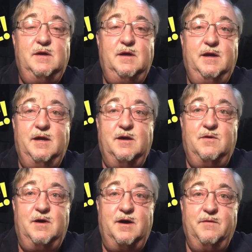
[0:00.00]
You know,
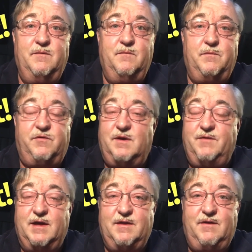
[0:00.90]
on stuff
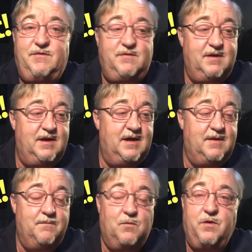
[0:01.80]
like this, uh,
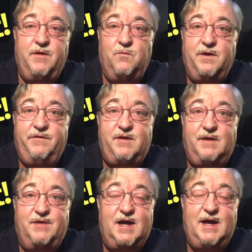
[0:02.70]
more than one set
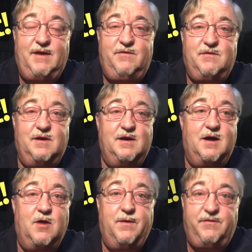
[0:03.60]
of eyes uh,
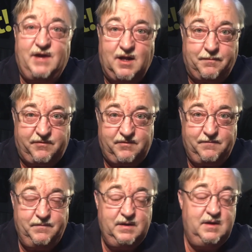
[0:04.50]
always helps.
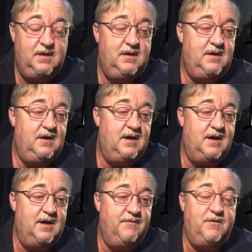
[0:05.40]

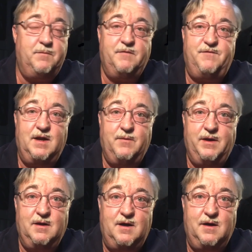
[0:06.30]
Uh, if you've been following
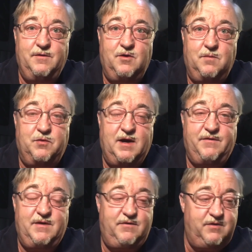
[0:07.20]
along the whole
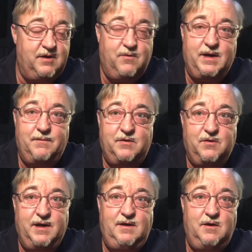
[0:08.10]
process, you know what I'm
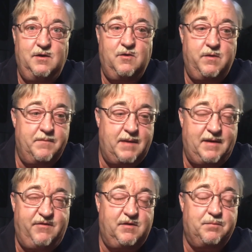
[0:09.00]
doing. You know what my
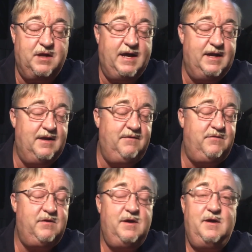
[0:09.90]
basic plan
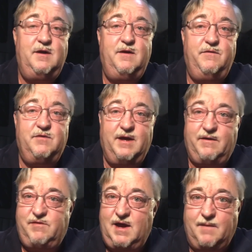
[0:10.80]
is. So like I
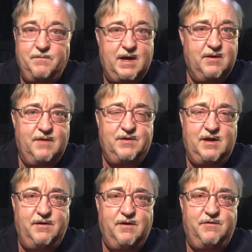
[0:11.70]
say, I would love to
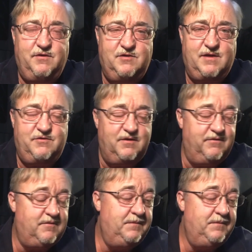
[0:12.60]
hear your suggestions.